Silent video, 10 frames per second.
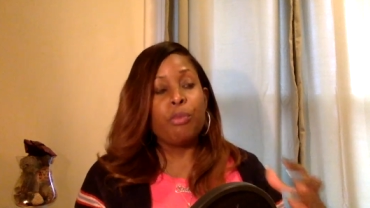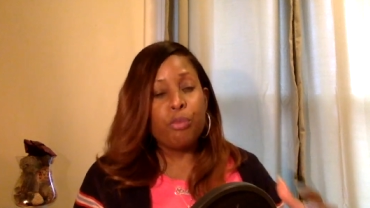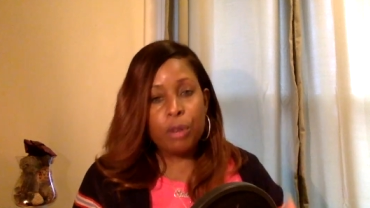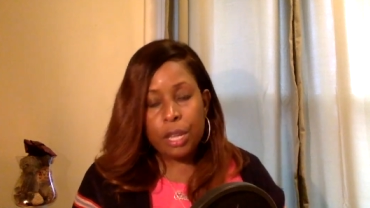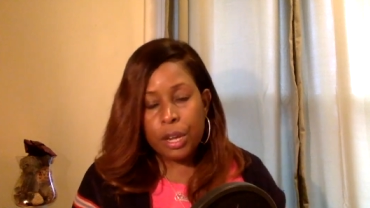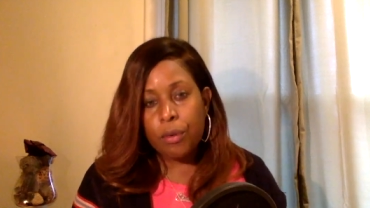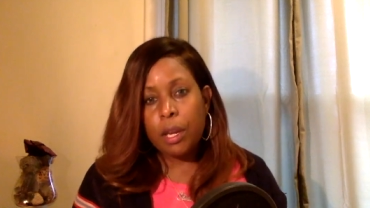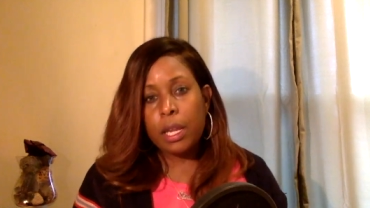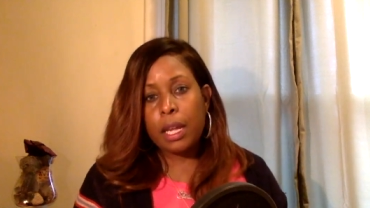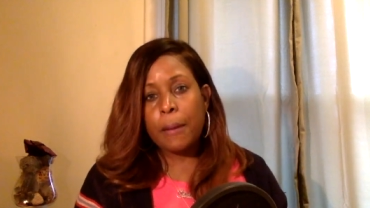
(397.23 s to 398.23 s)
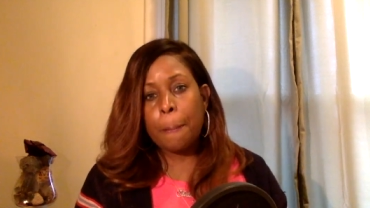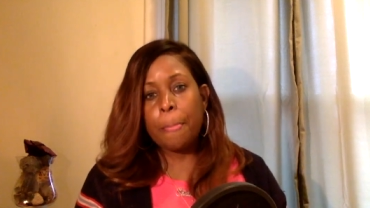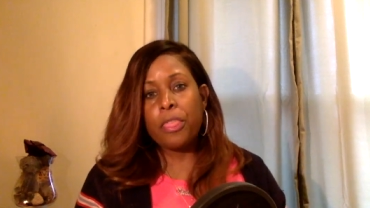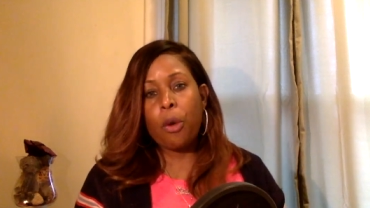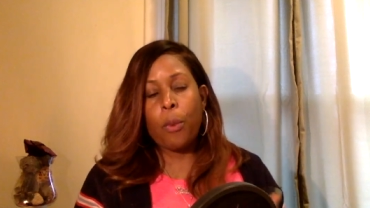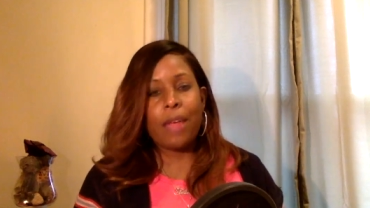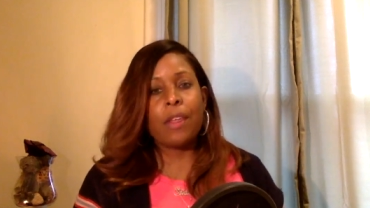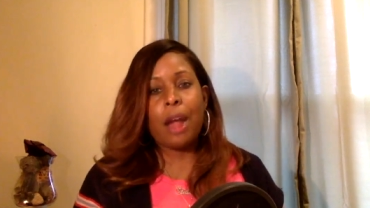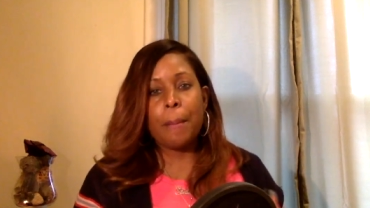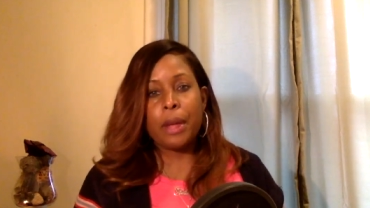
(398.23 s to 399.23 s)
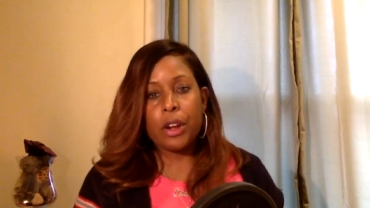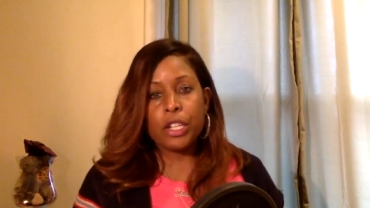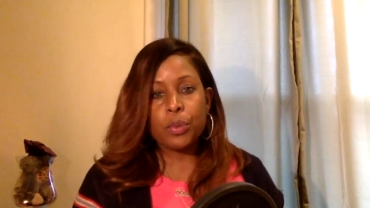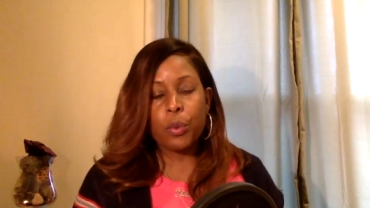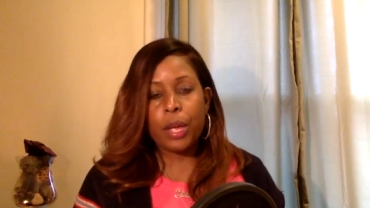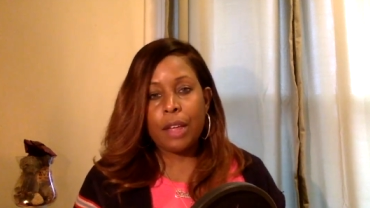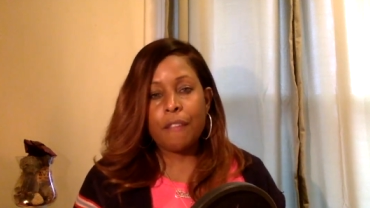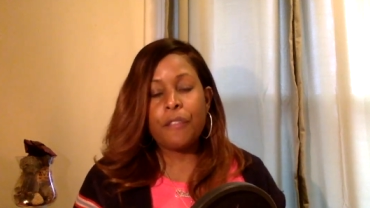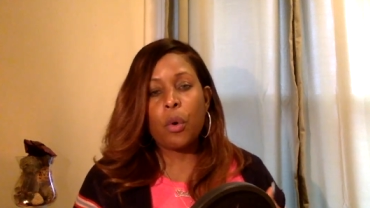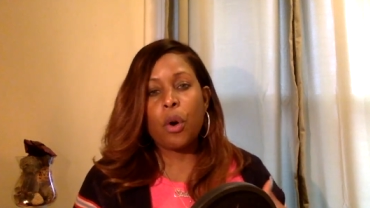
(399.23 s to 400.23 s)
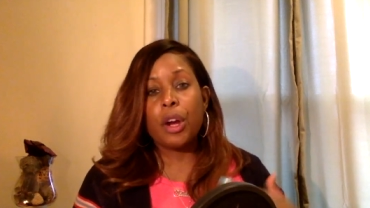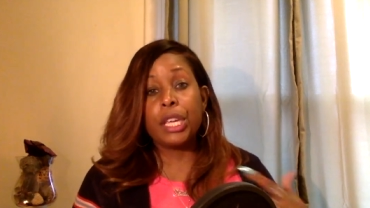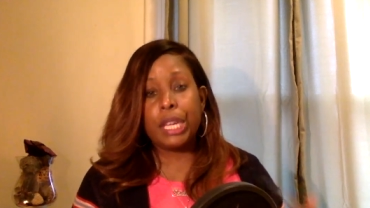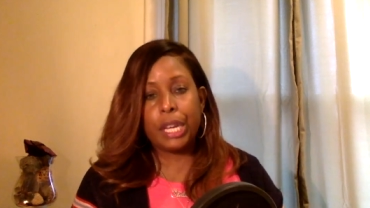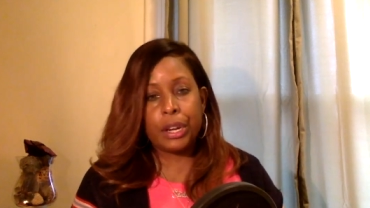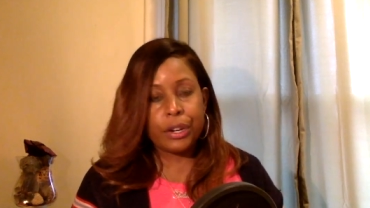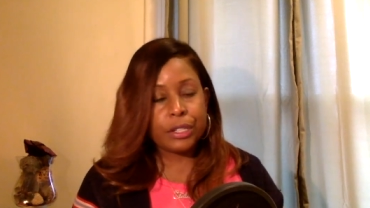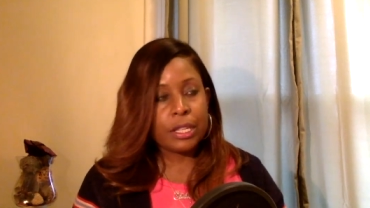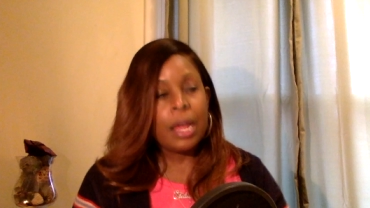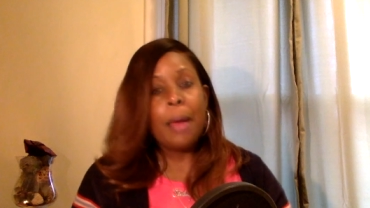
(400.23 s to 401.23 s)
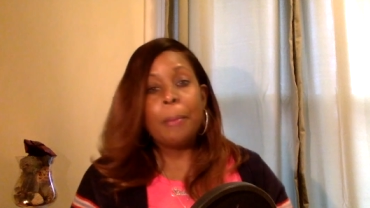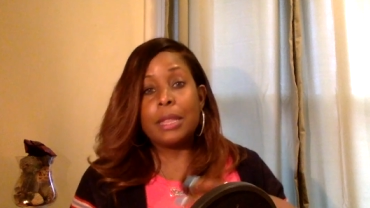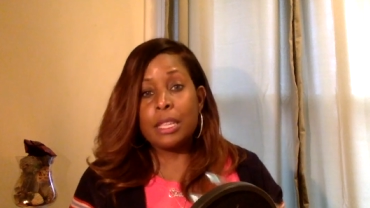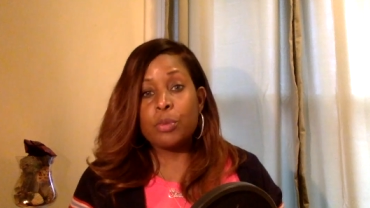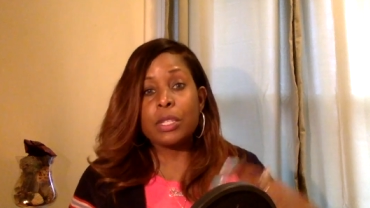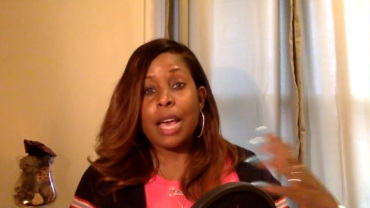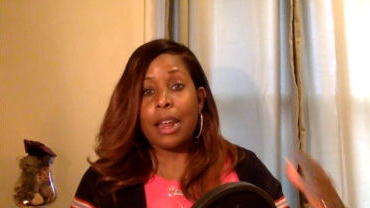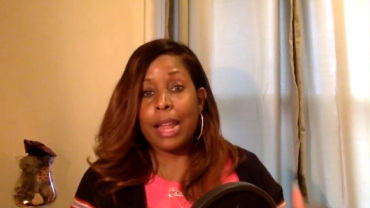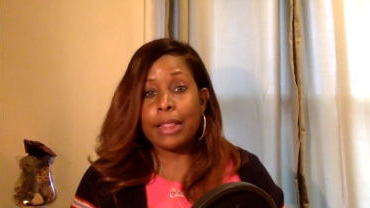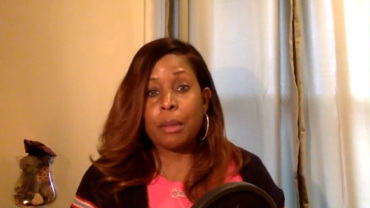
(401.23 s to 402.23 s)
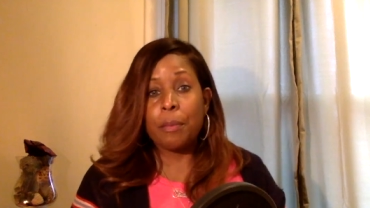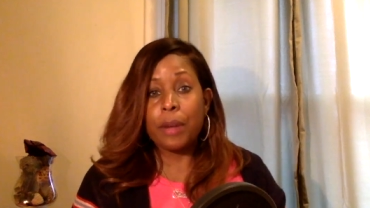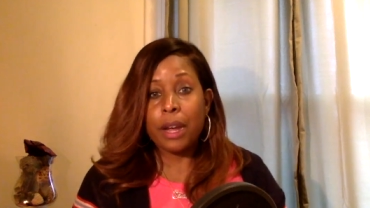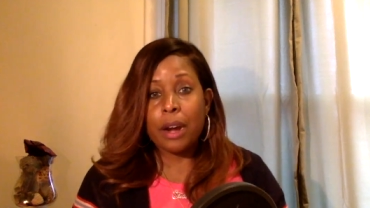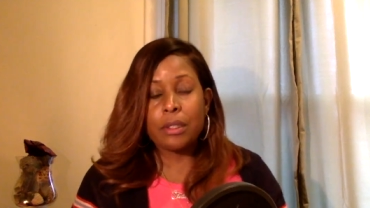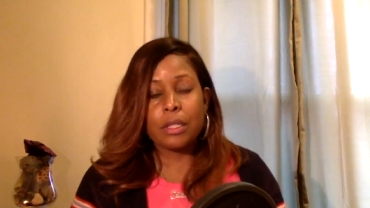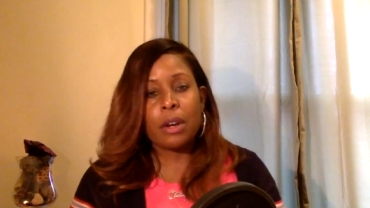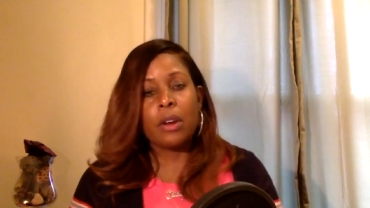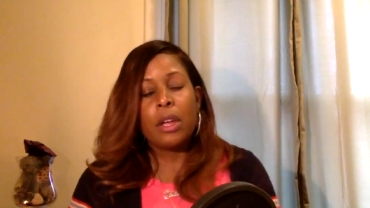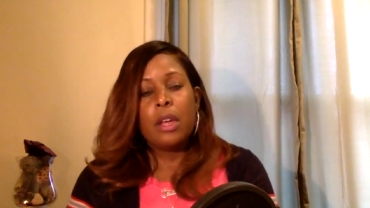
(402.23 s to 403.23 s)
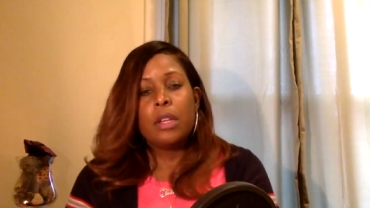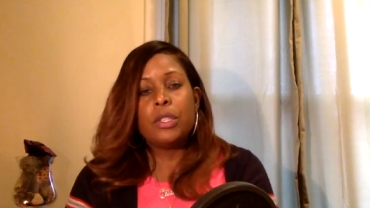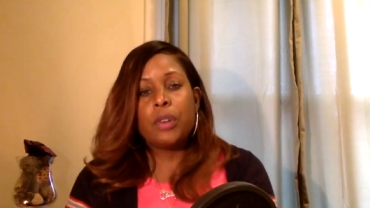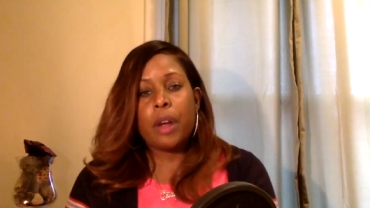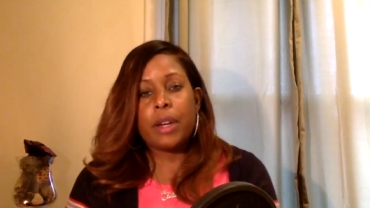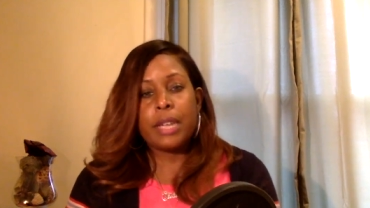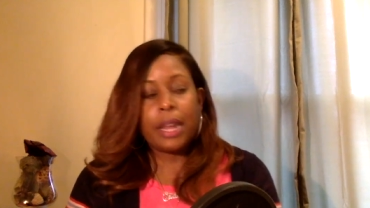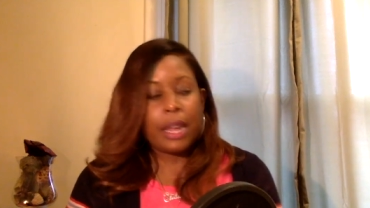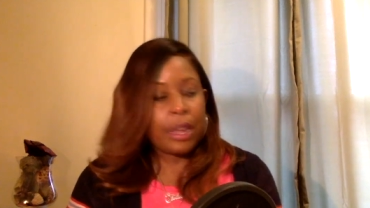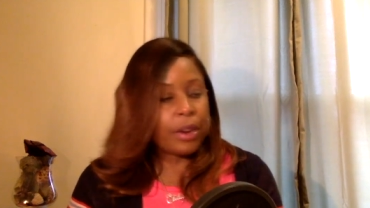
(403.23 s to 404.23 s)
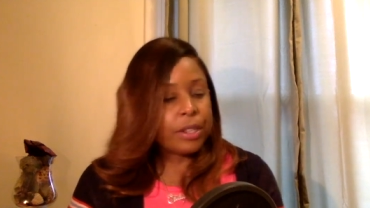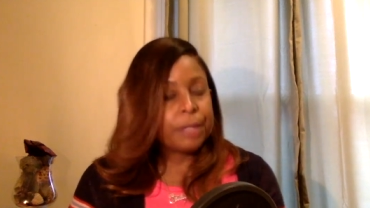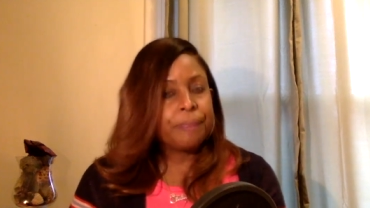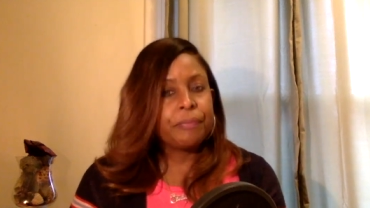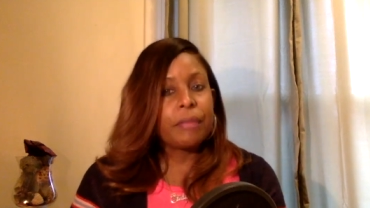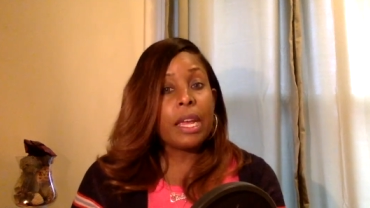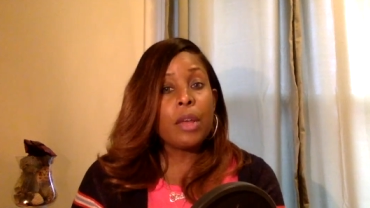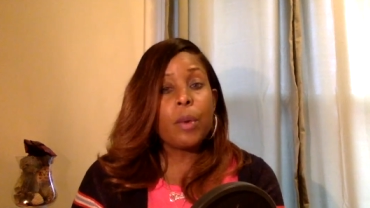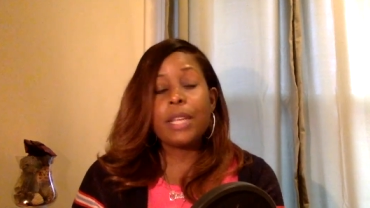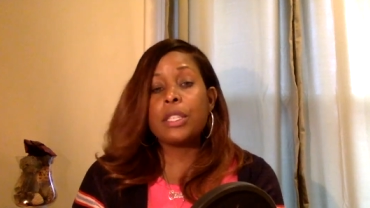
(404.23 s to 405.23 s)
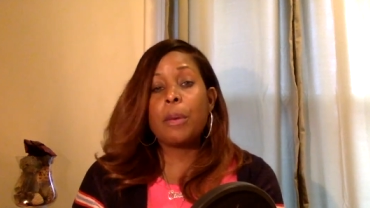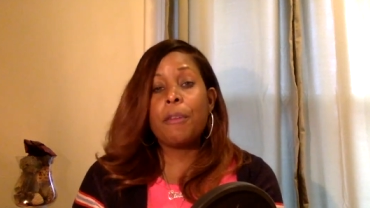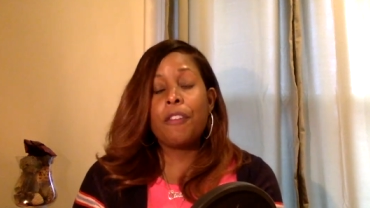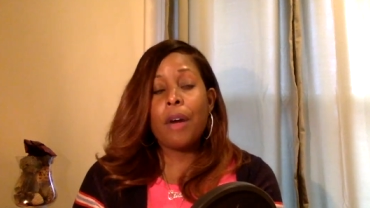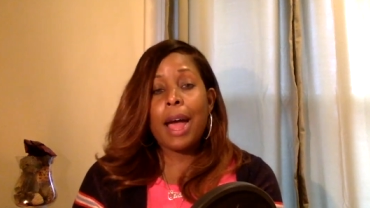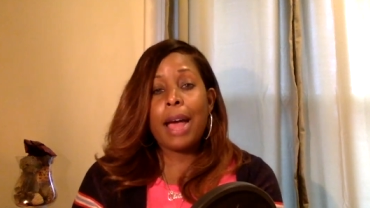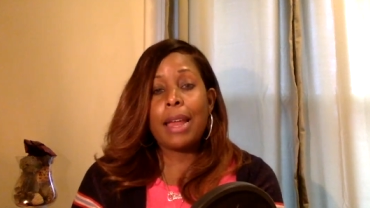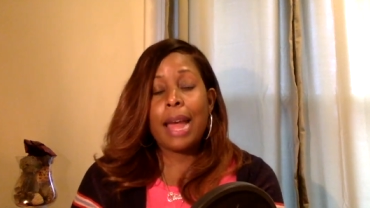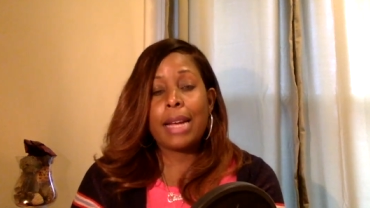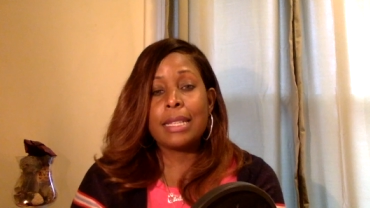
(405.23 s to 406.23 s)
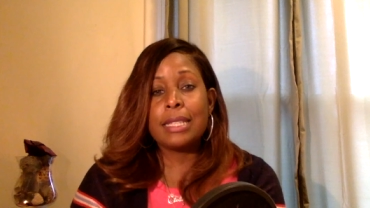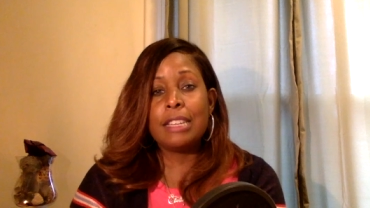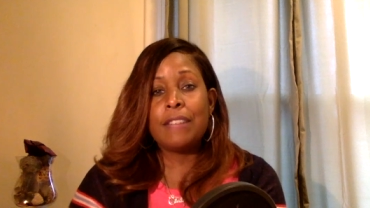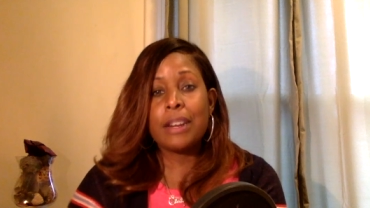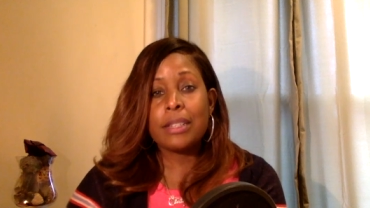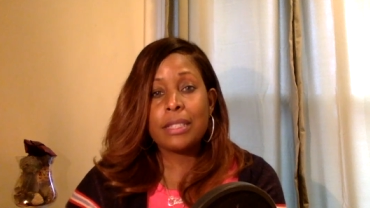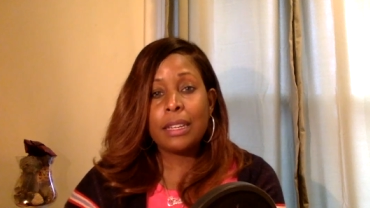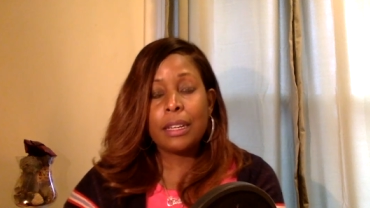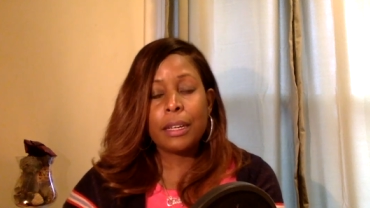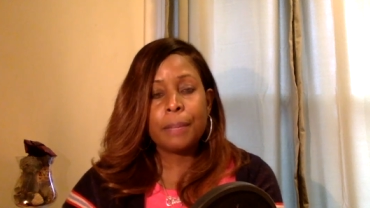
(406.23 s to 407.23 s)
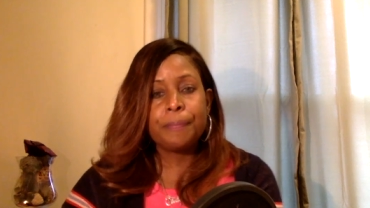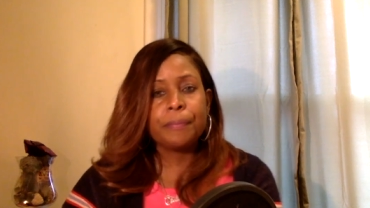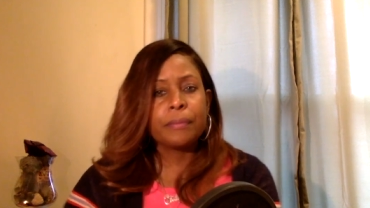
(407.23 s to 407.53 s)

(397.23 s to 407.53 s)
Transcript: literally the way that our marriage went for years. But this was kind of like the precursor during our dating years. Anyway, so before I conceived our son,